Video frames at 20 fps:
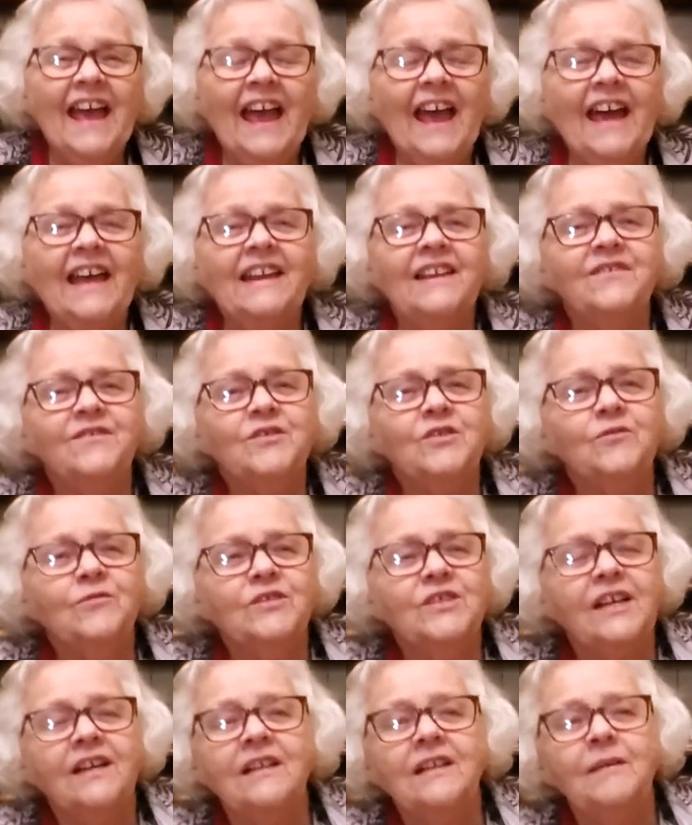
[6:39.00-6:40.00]
and if you
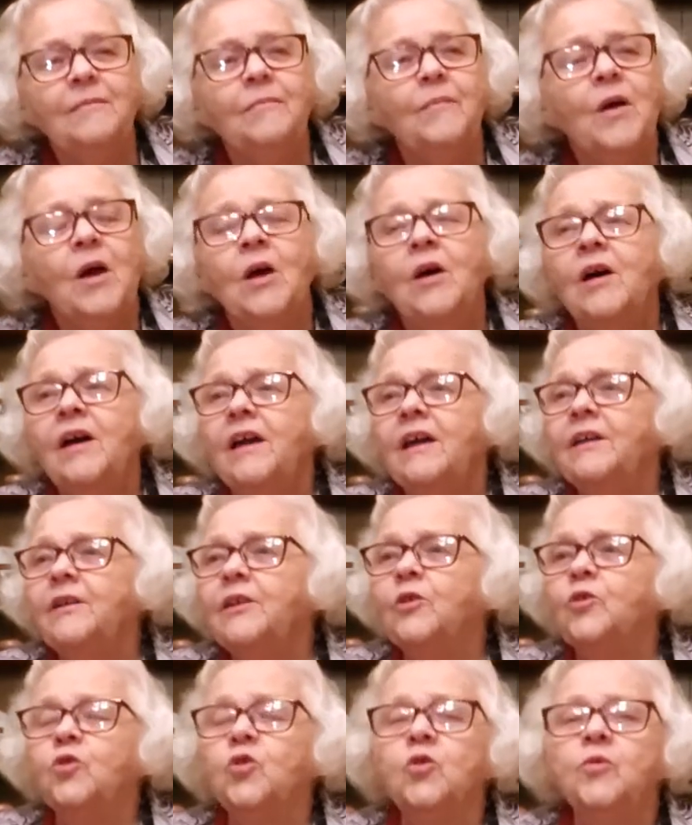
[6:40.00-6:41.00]
tell them in
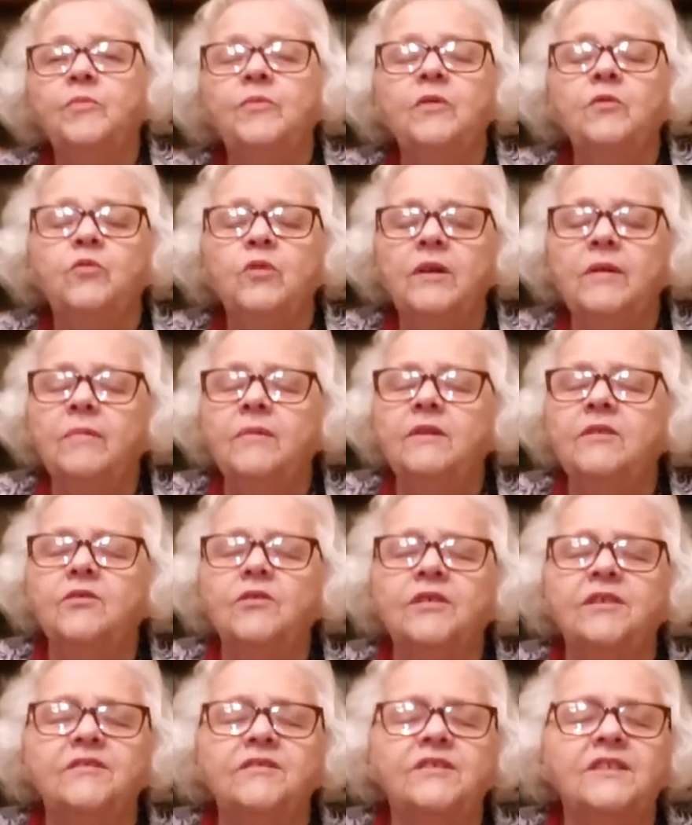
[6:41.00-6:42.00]
a group of women, you
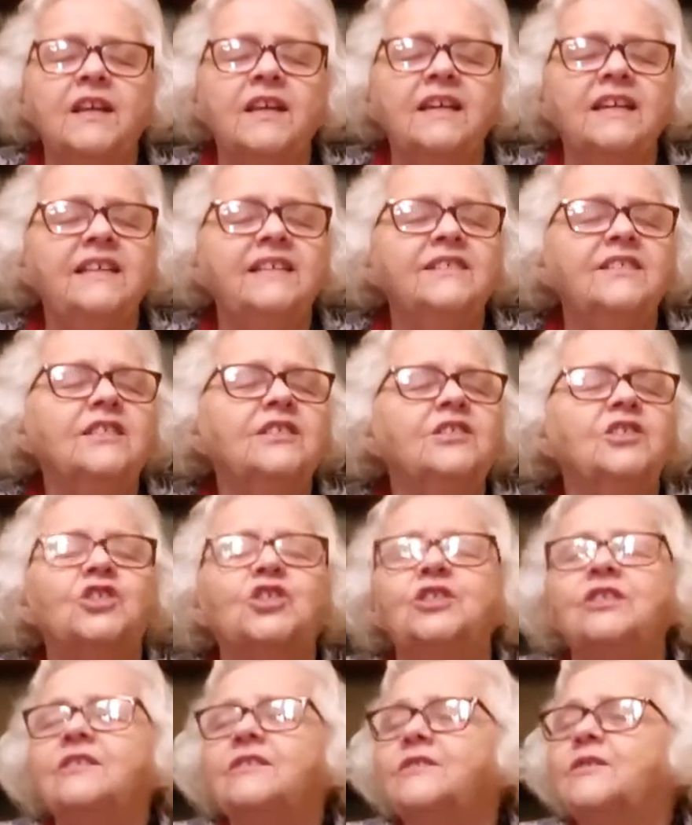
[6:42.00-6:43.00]
can say, Isn't
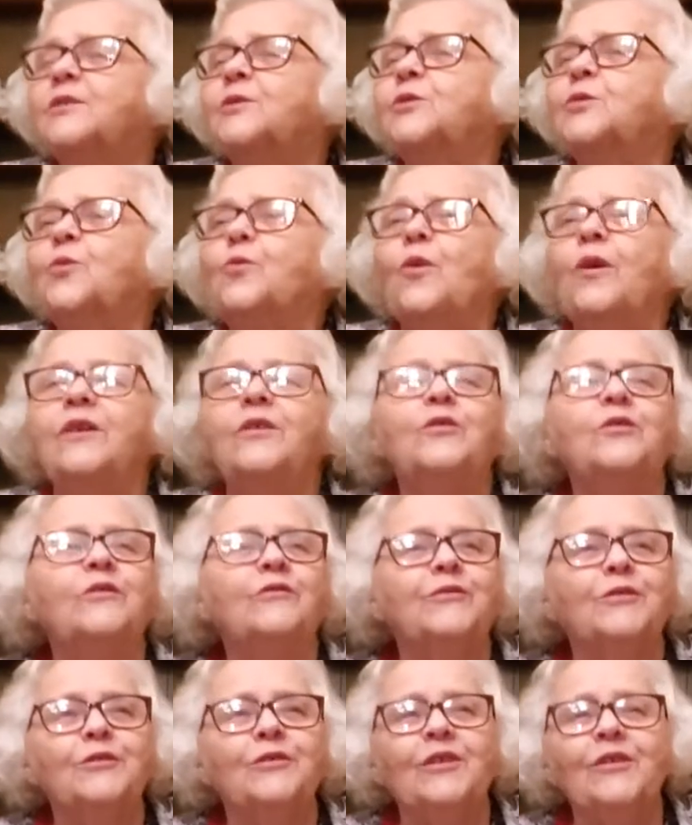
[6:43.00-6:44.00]
Jesus
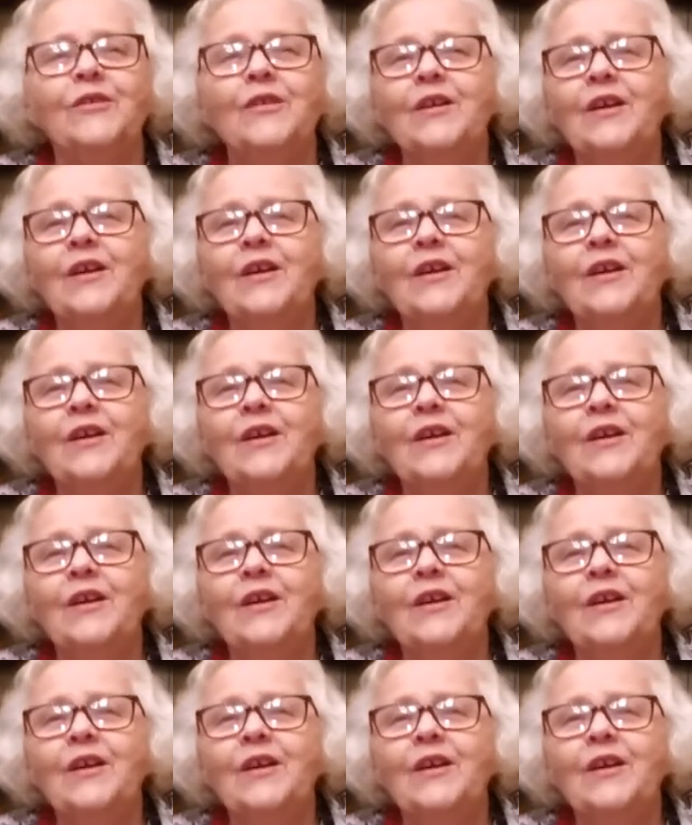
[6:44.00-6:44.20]
wonderful?